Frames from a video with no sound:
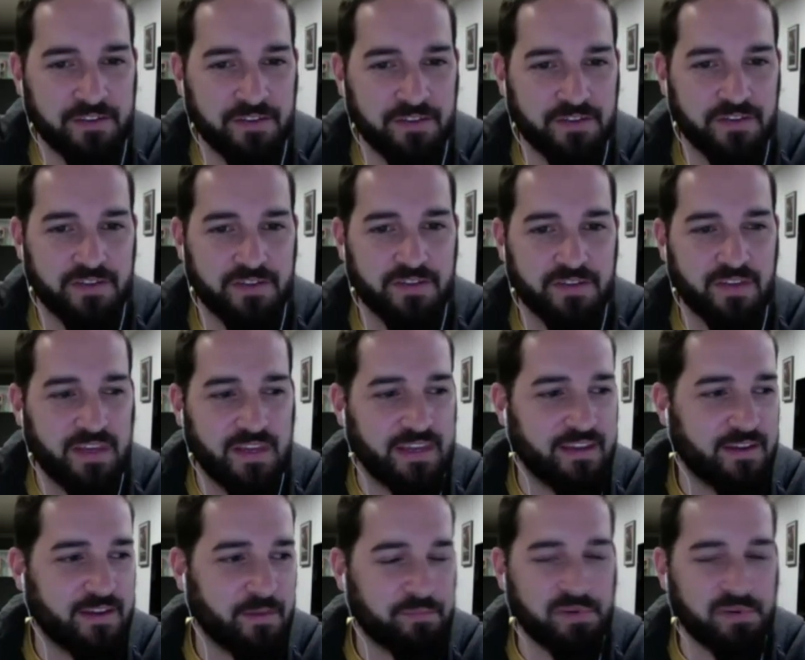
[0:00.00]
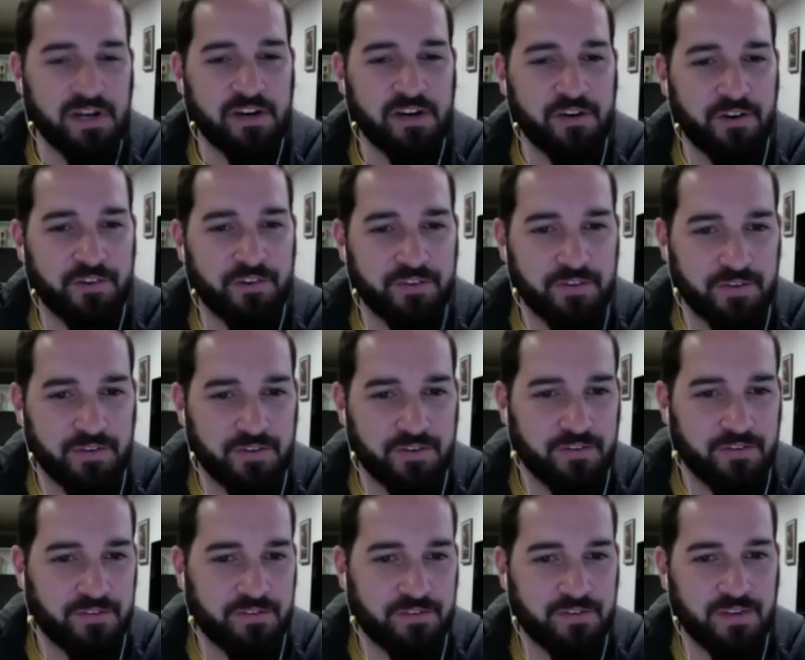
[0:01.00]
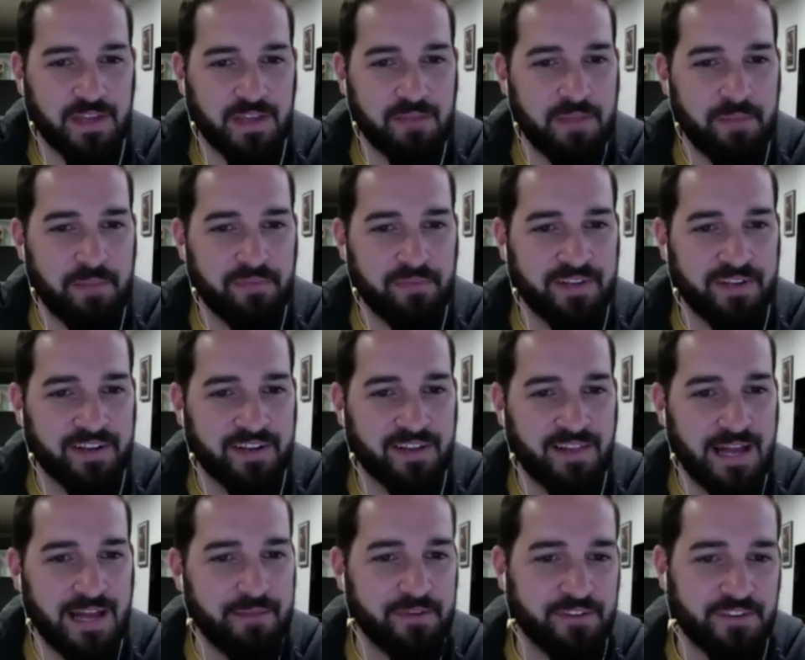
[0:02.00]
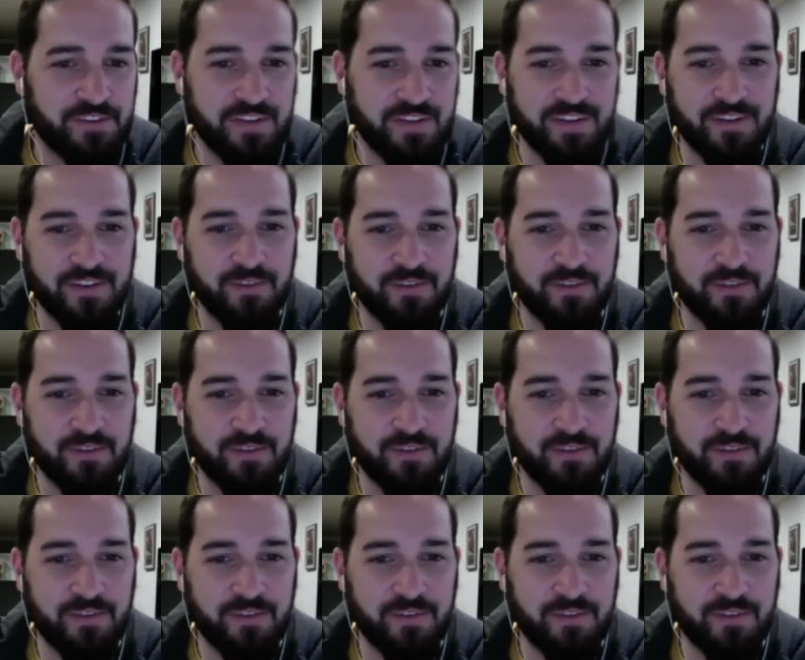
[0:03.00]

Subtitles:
this is like a precursor to get people on the climate change.